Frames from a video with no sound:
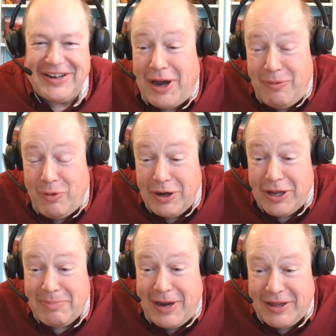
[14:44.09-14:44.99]
I want to
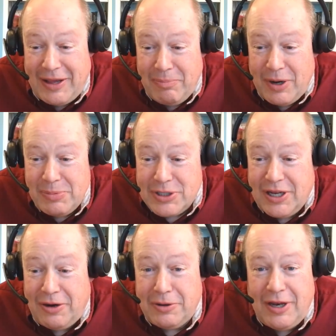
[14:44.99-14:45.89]
get back to that, but I'm
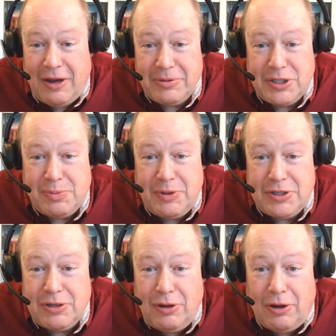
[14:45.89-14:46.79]
scared now because it's been
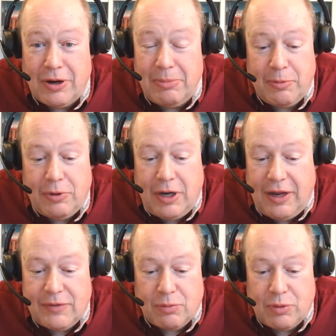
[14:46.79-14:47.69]
so long. I'm going to
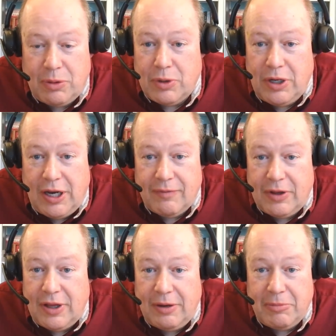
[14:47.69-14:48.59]
have to reread
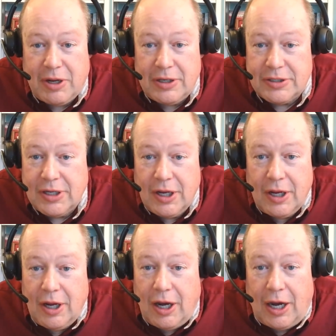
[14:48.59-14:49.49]
everything because
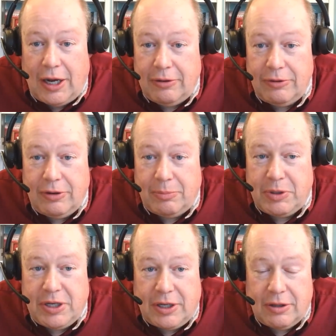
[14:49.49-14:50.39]
I don't know the
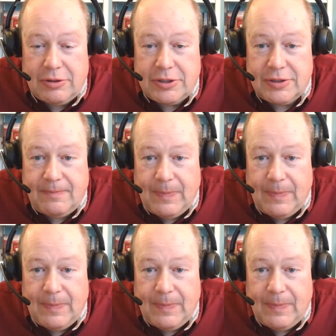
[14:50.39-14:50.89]
particulars.